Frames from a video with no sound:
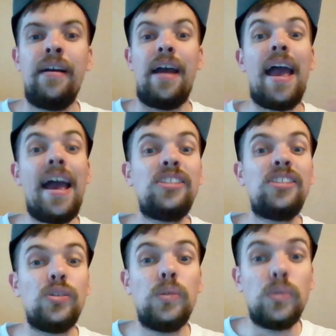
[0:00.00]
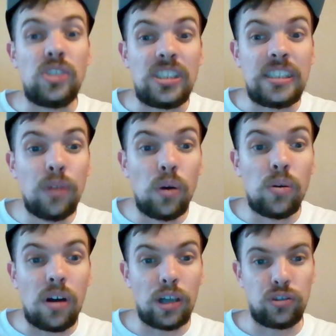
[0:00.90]
And you lose 0
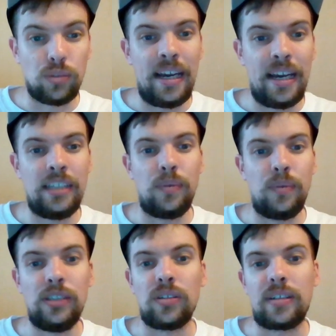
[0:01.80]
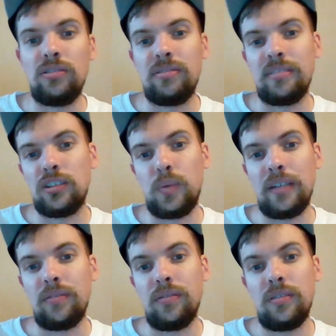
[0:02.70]
cards from your hand when you're countering a
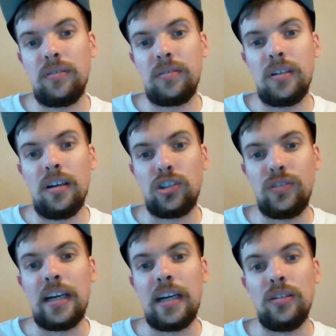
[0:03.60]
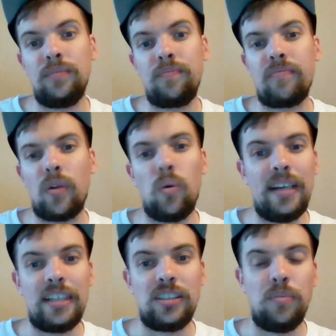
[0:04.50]
swing 3k or
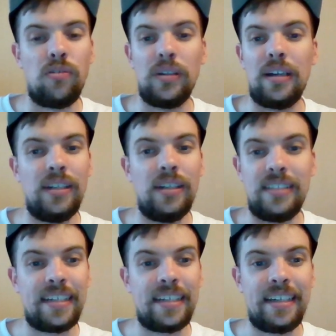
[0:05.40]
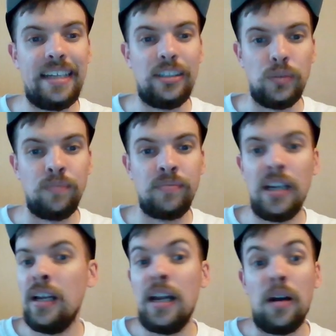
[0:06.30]
less above whatever it's attacking into,
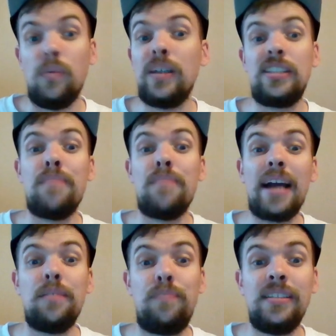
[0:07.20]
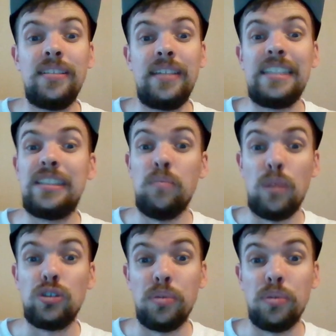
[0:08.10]
which in my opinion is the
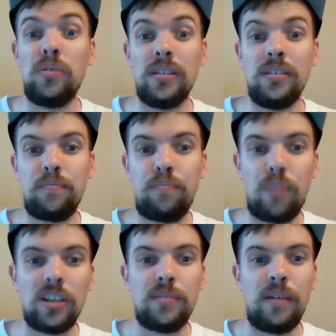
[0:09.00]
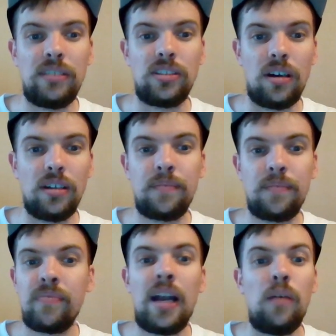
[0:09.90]
most broken part about this card.
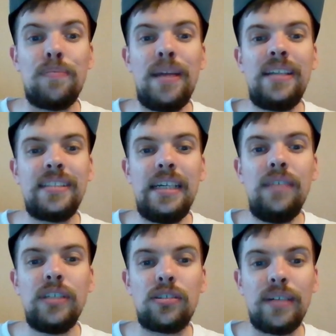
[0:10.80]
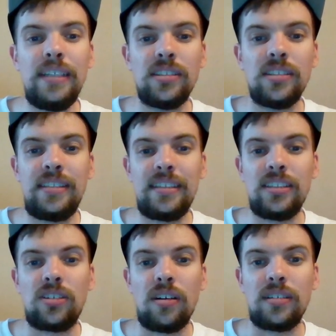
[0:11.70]
What makes it even crazier is that this
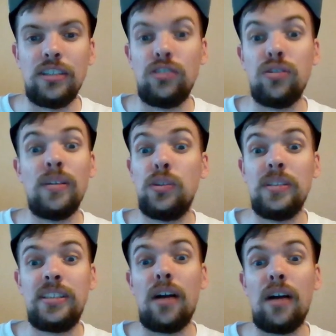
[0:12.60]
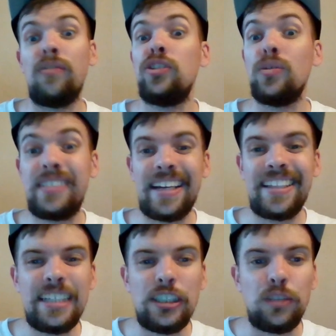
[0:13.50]
card can draw into itself, so
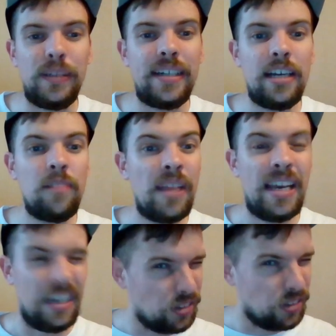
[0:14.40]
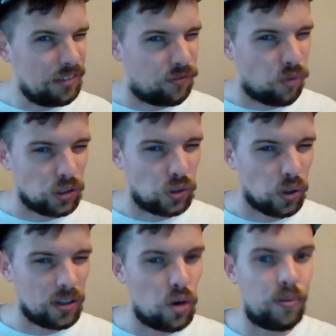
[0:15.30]
technically speaking, if you leave 4
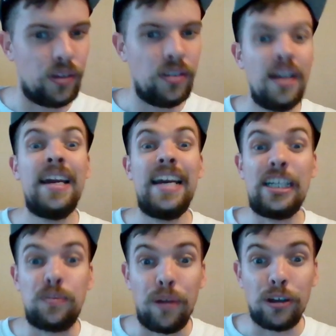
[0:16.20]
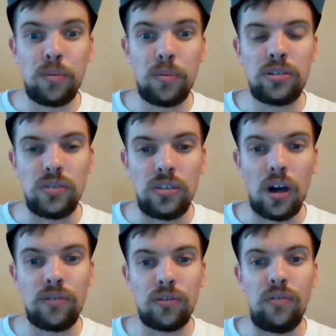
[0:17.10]
Don open, it's possible to
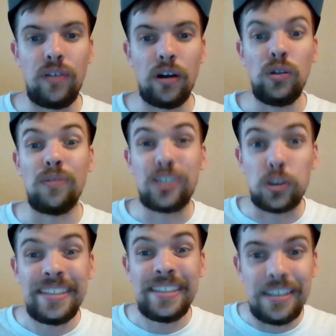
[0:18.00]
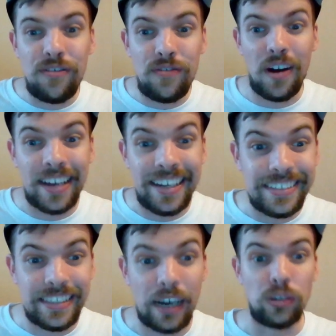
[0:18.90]
guard for a value of 20 fucking
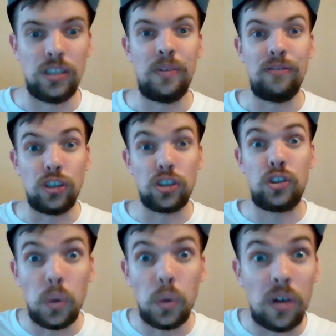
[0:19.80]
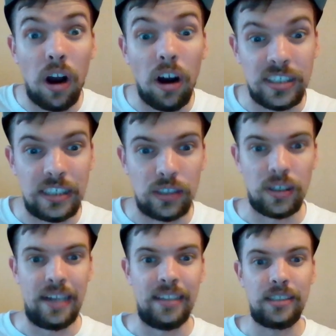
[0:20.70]
thousand with just 2 cards in your
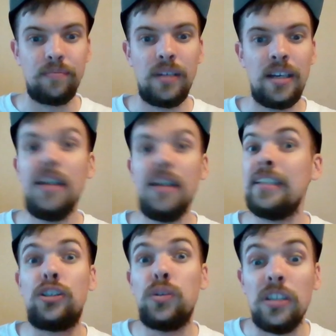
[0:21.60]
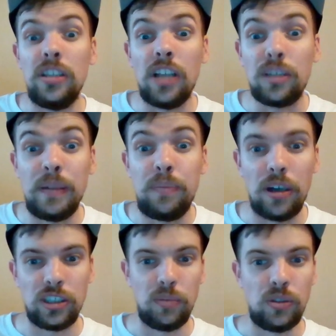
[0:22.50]
hand. That should not be
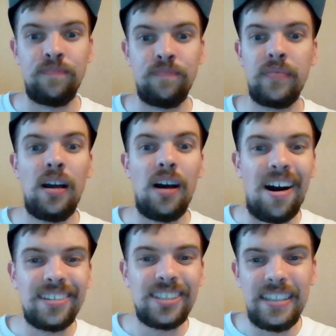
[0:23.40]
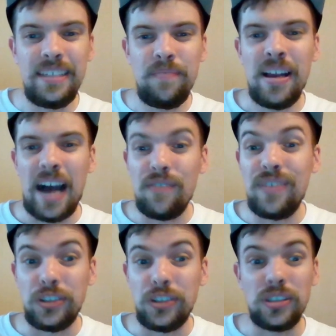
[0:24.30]
possible. Honestly, I
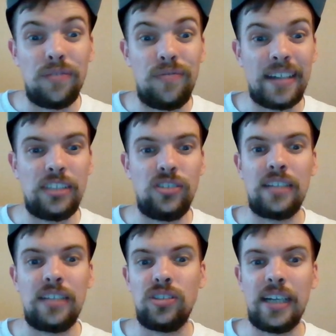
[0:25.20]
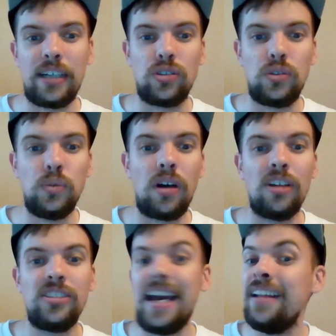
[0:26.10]
think just the fact that you get to cycle 2
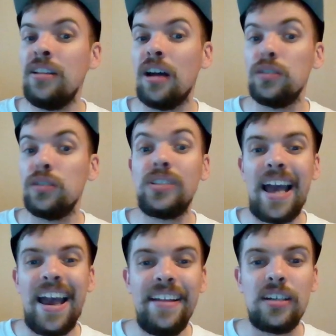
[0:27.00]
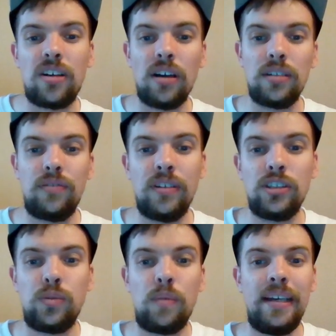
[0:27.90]
cards and not lose any card
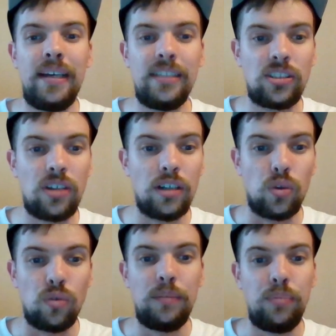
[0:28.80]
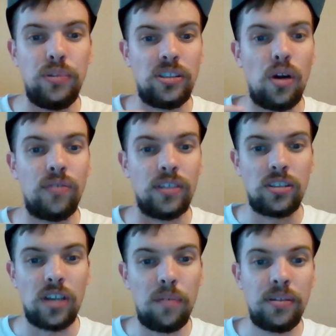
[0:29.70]
advantage while playing this card already puts it over the
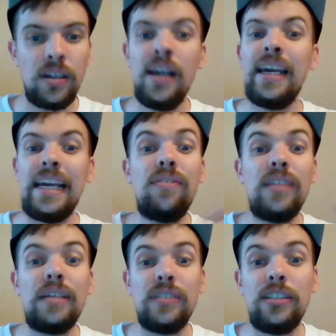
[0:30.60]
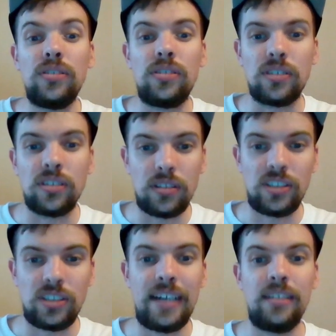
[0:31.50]
top, even if you need to
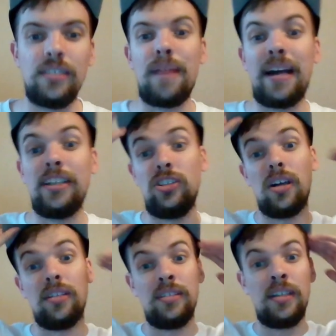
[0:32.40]
consider the minus Don